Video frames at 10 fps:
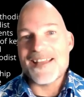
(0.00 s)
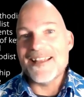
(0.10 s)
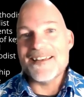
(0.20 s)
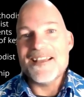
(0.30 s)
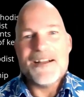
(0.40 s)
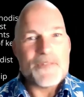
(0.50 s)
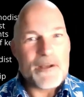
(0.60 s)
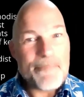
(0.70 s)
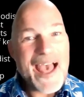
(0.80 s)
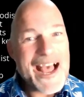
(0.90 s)
and
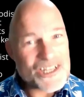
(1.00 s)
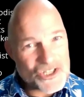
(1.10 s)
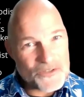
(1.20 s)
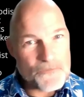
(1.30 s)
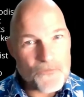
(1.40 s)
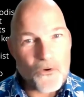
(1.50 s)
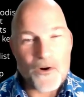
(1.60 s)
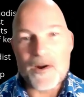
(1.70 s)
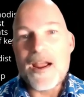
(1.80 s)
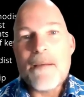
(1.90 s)
the passion
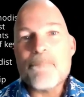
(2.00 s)
for